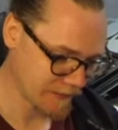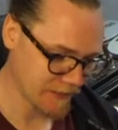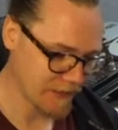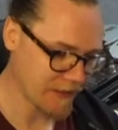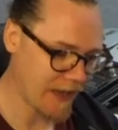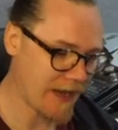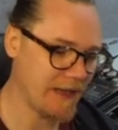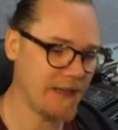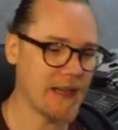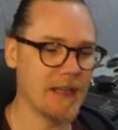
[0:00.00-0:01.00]

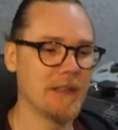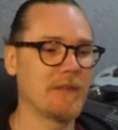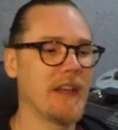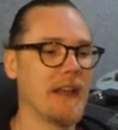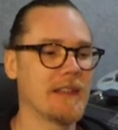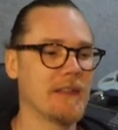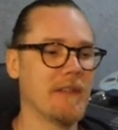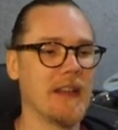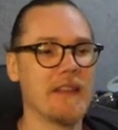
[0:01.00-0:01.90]
any kind of connector really.